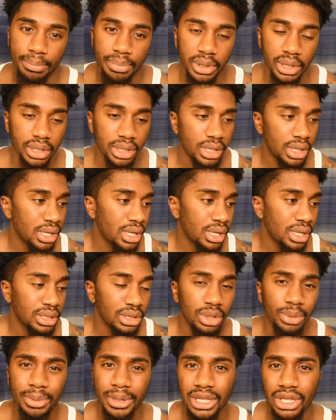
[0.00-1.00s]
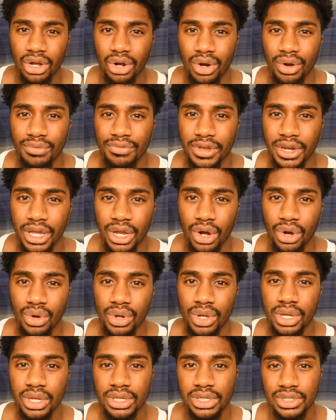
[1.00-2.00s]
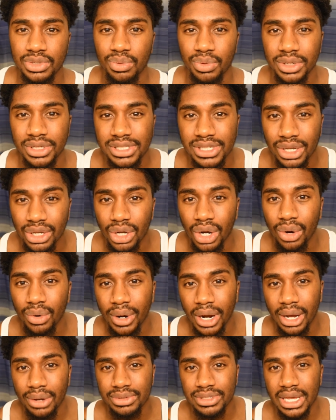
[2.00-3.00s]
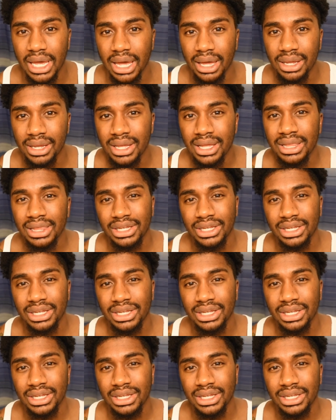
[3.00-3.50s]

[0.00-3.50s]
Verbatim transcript: But a little bit longer video. Just wanted to tell y'all where I was at.